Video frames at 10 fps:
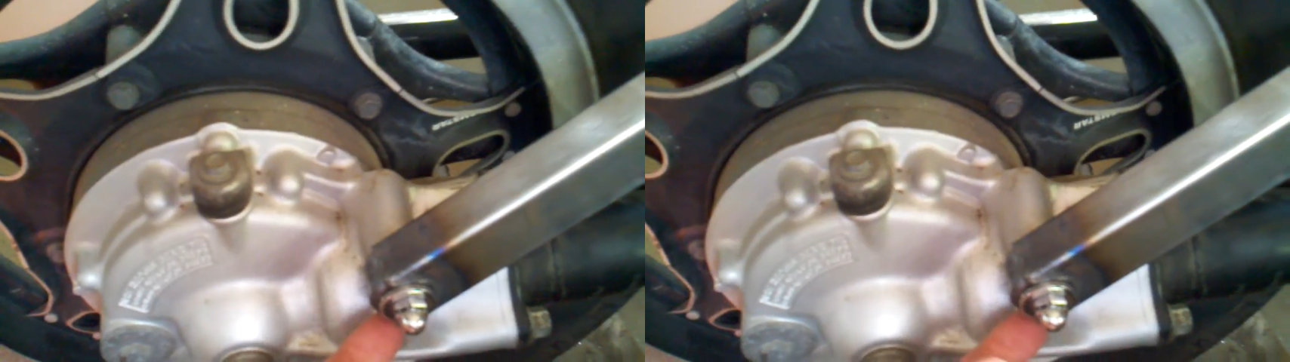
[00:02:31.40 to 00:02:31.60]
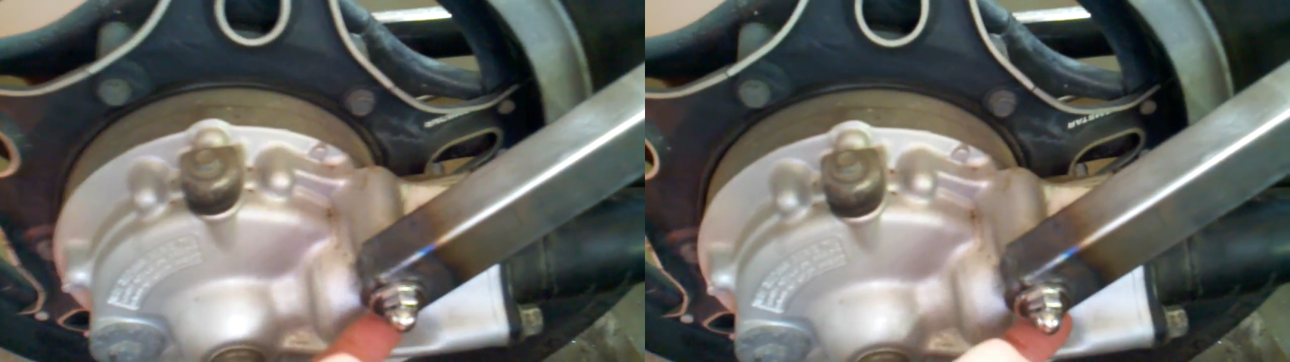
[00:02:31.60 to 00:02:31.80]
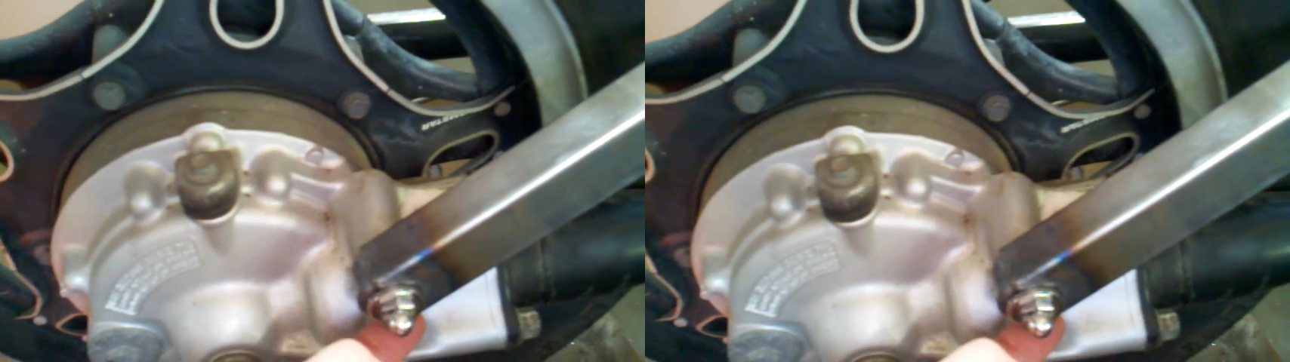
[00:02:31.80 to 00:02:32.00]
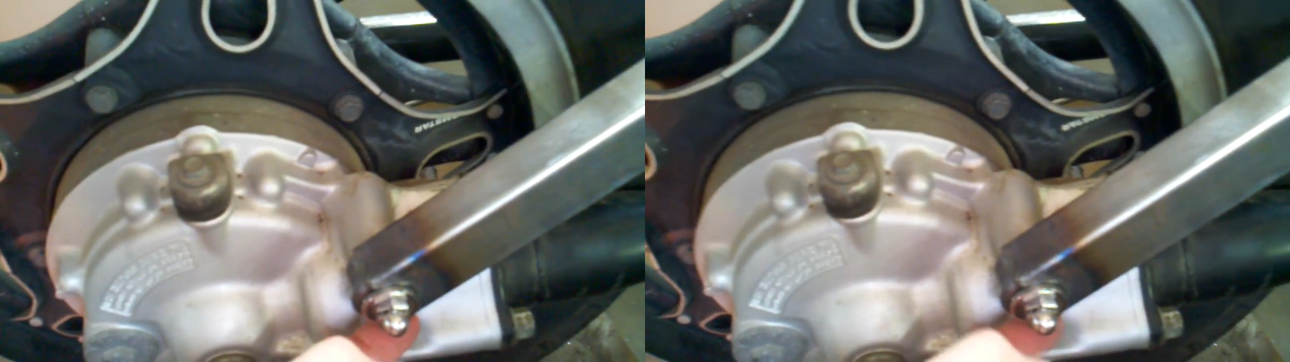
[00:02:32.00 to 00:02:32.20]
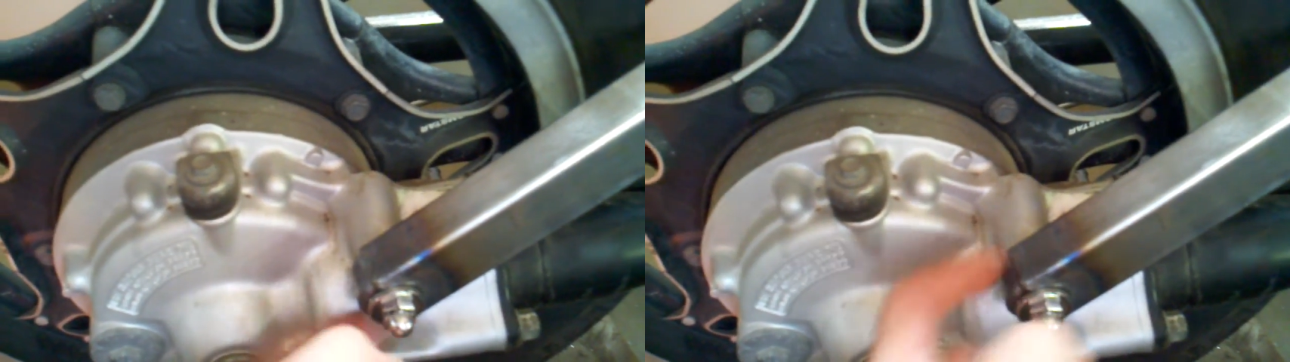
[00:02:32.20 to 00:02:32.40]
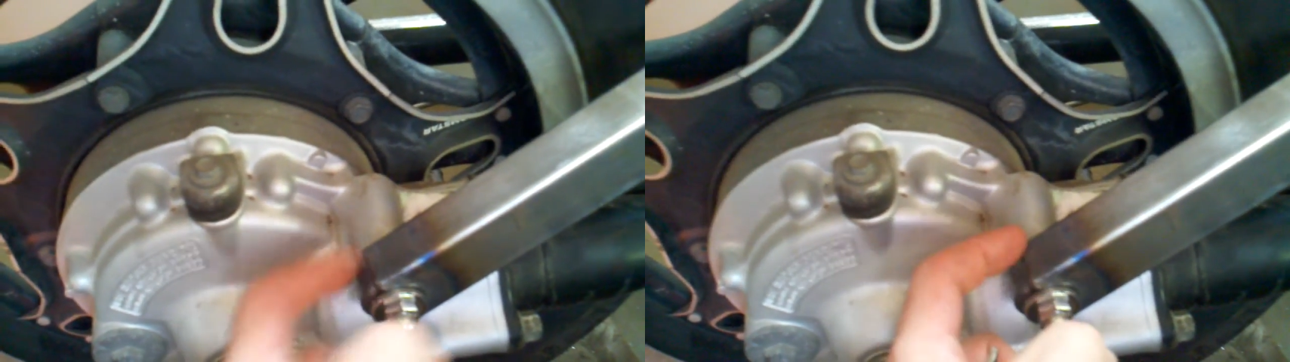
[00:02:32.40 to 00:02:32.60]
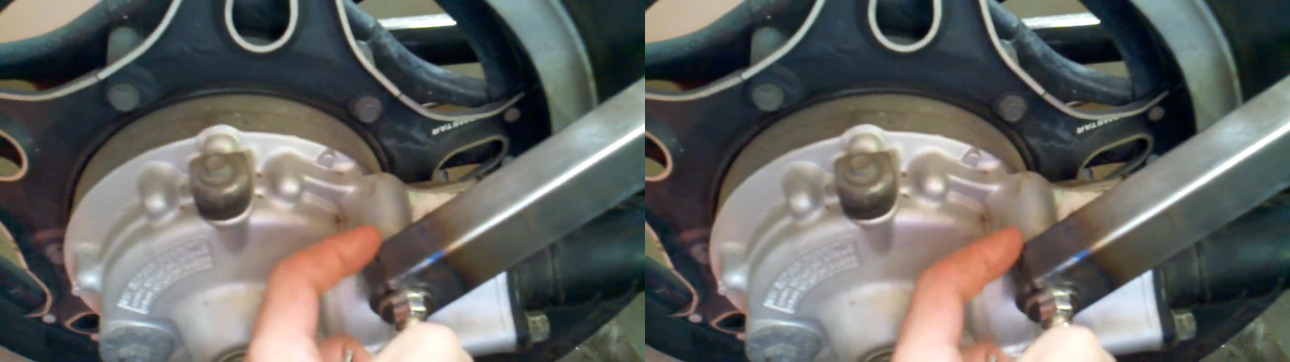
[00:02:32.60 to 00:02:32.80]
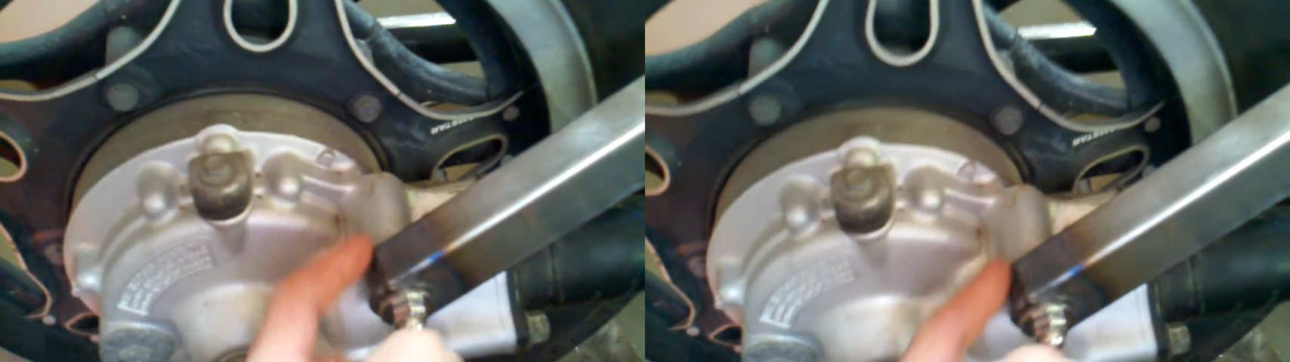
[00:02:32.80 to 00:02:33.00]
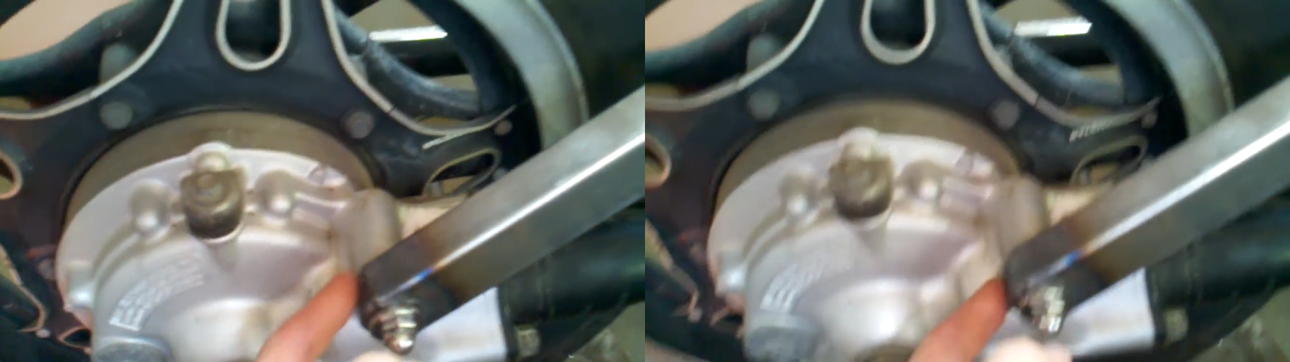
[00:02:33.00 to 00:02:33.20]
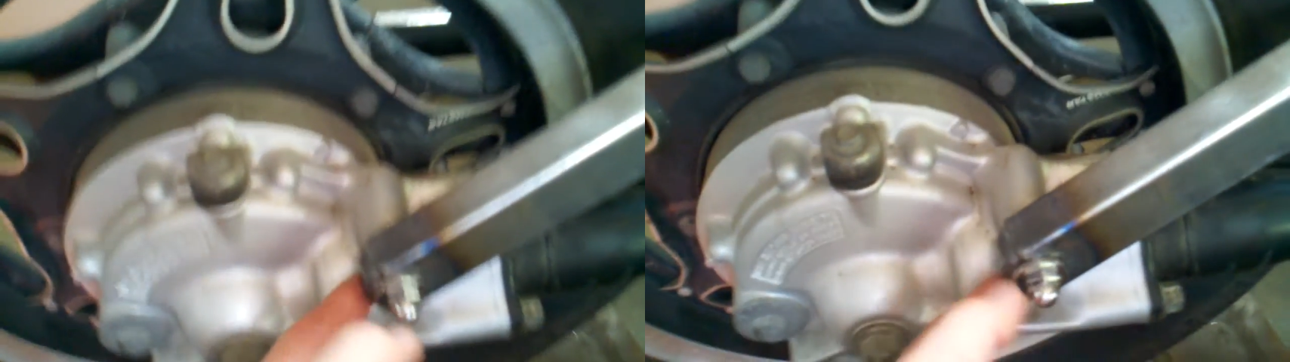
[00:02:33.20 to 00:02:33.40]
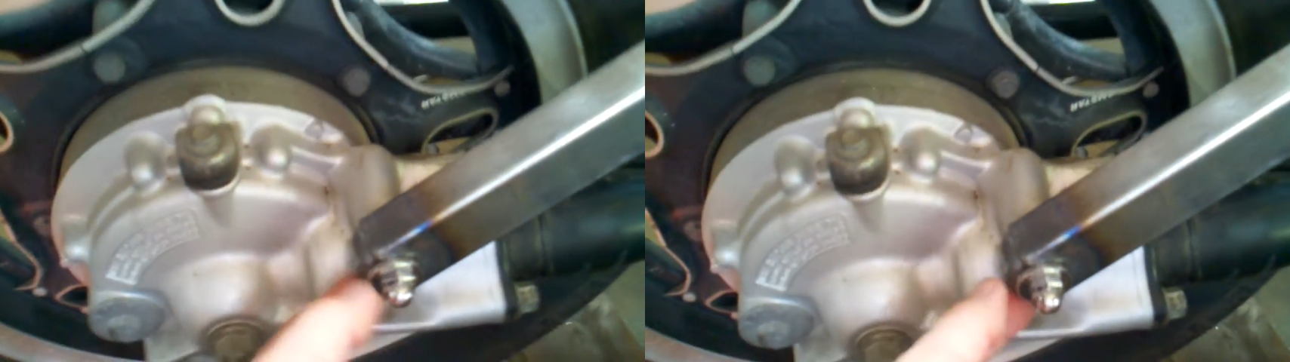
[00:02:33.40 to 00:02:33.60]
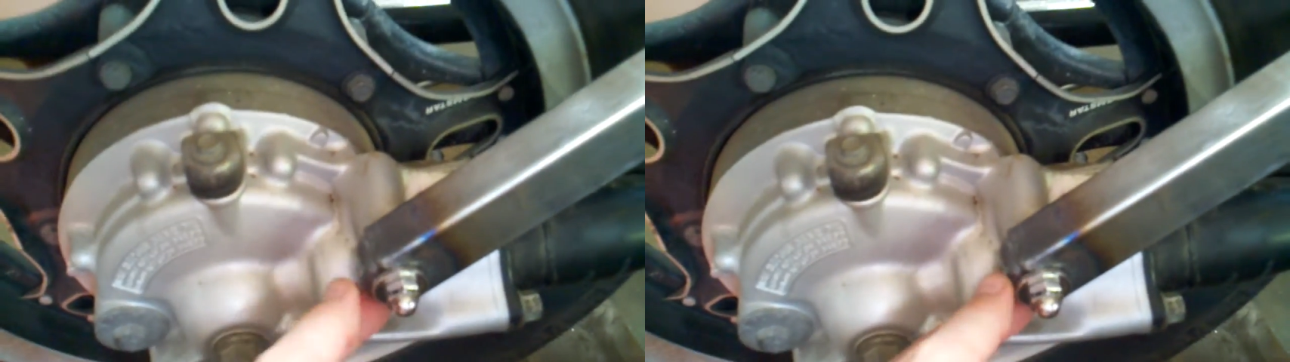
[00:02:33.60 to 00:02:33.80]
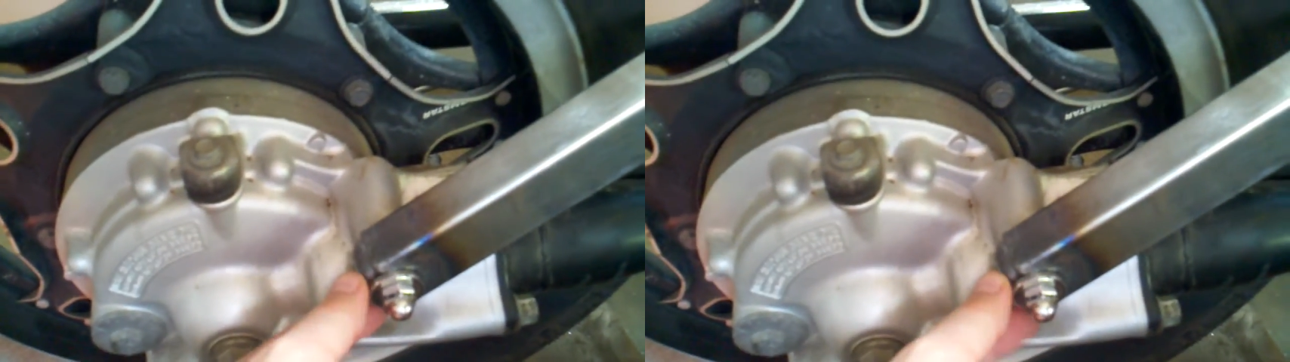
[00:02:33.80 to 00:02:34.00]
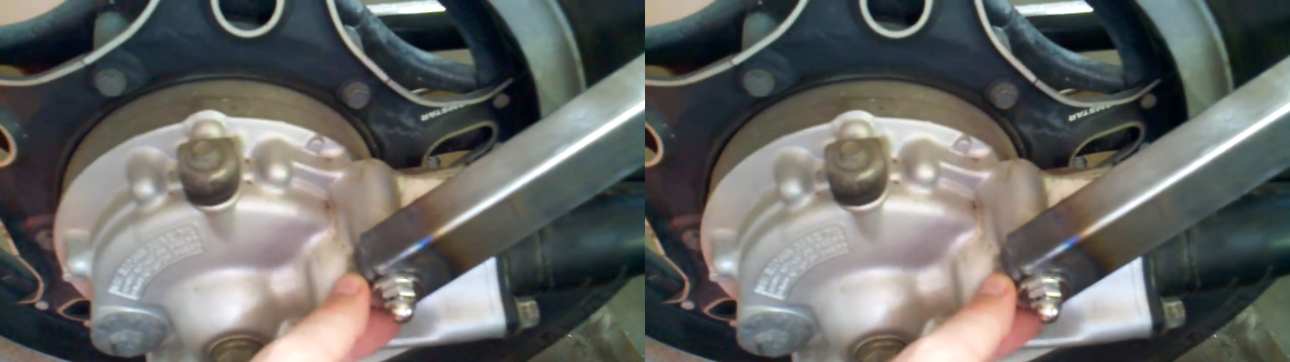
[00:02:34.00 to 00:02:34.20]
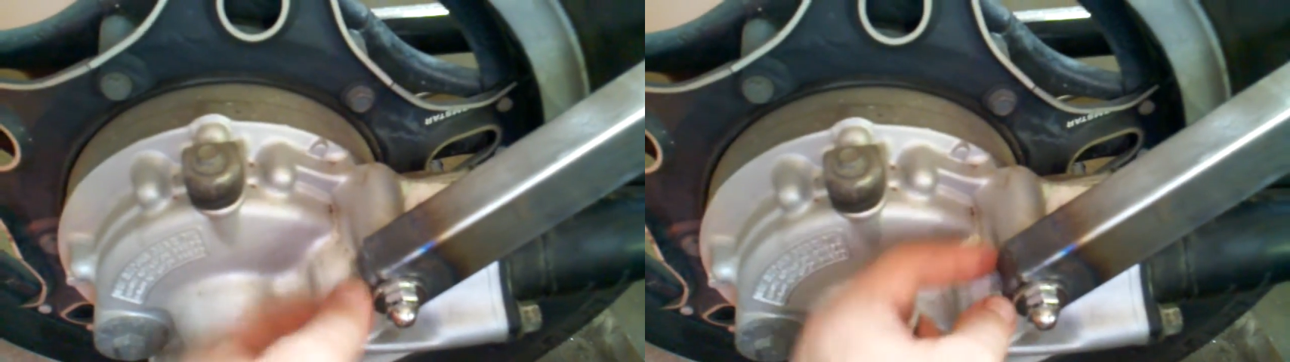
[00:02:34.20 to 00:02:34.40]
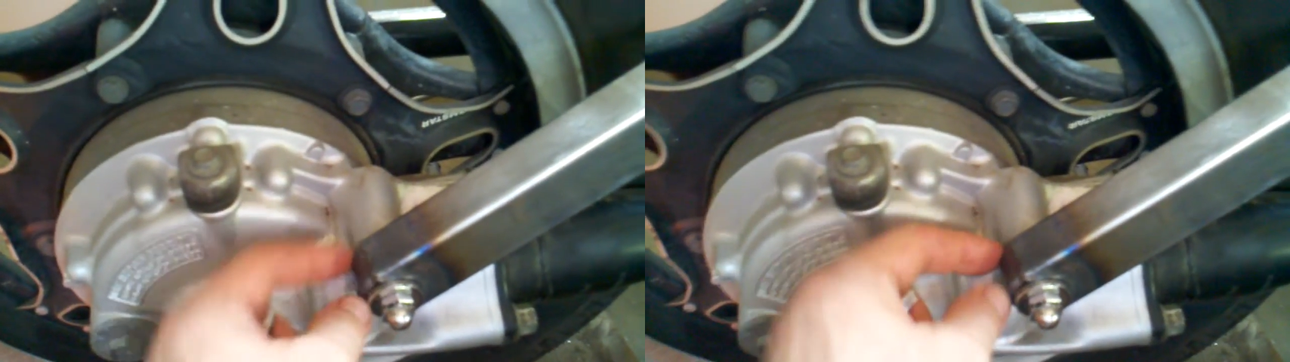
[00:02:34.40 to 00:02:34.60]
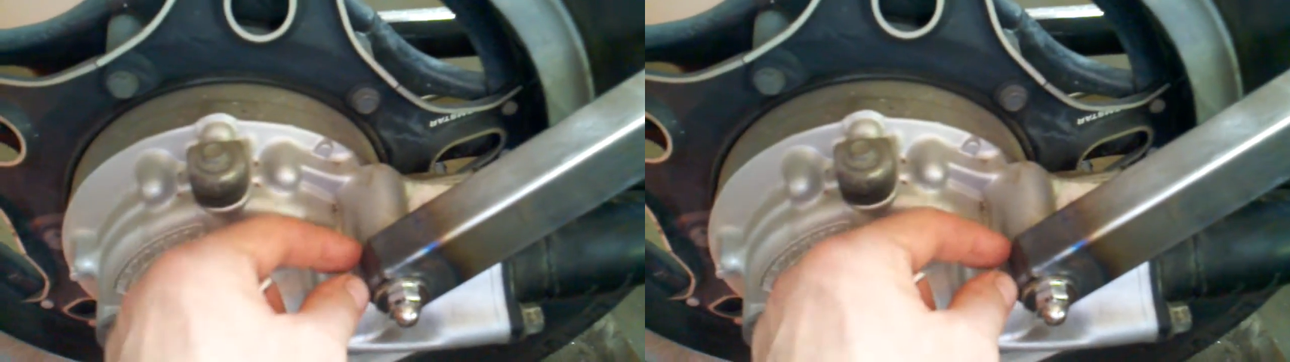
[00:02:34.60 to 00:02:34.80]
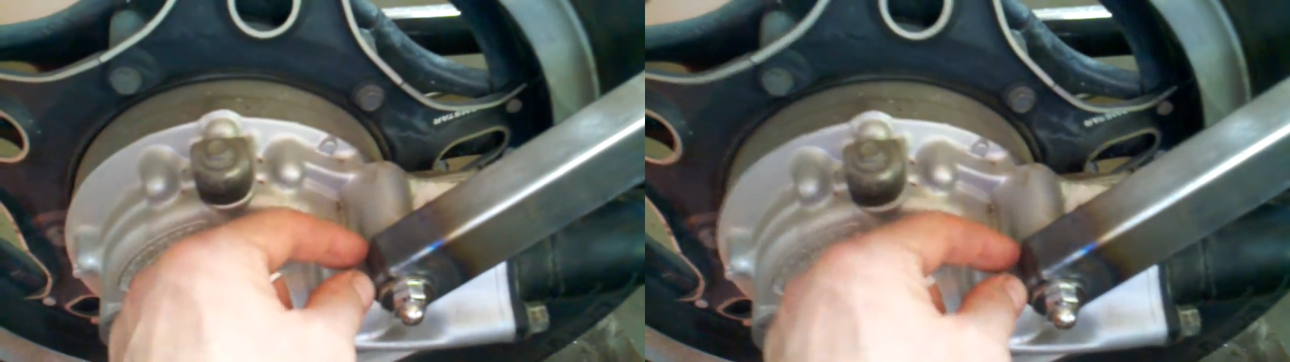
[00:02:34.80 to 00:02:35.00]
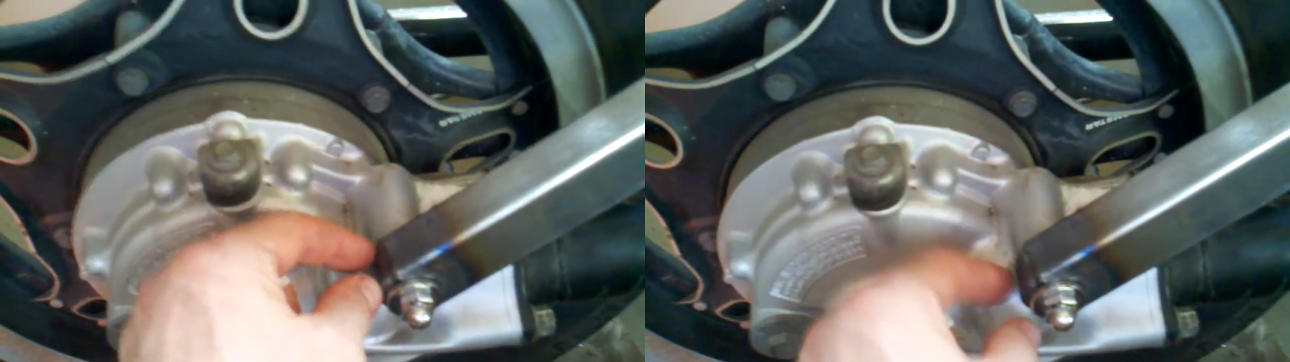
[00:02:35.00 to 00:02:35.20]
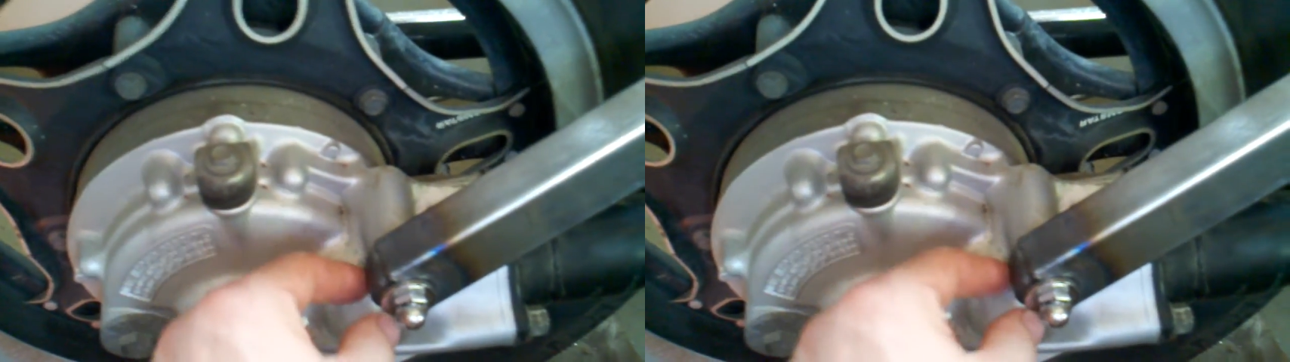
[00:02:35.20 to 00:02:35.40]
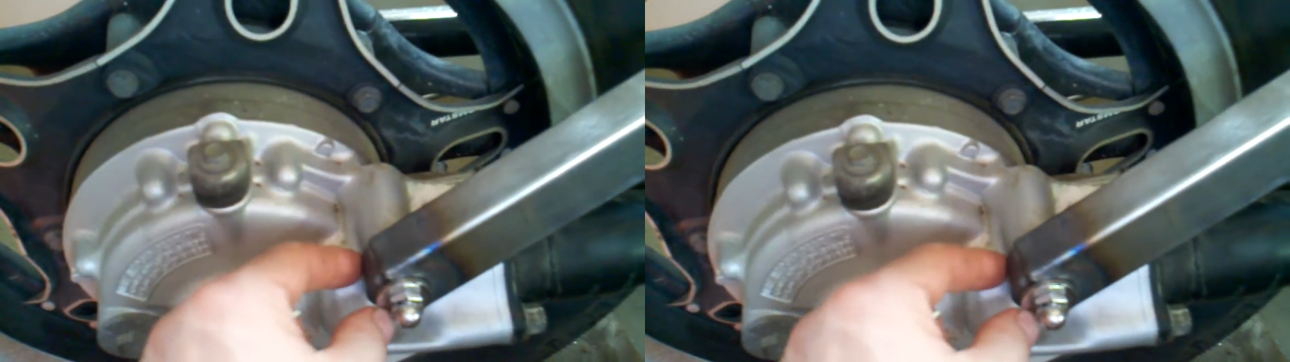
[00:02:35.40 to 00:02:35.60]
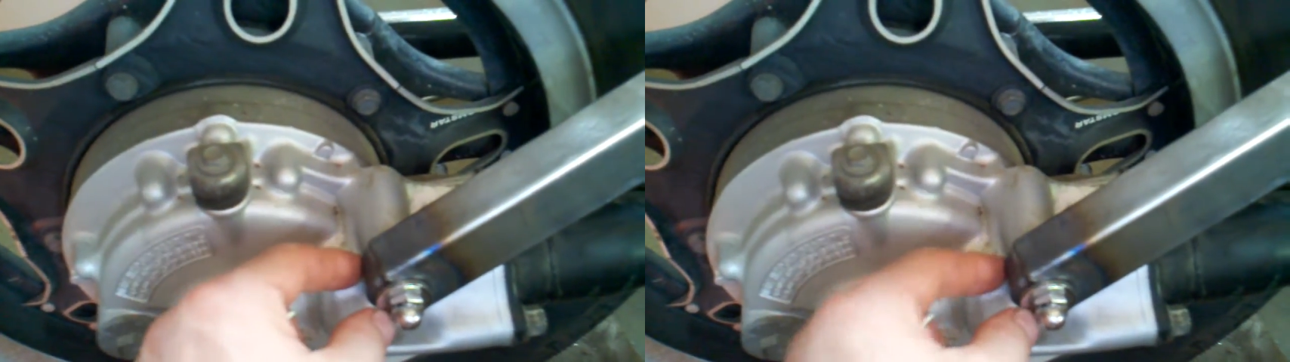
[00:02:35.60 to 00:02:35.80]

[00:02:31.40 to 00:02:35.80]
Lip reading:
No face is visible, so there are no lips to read.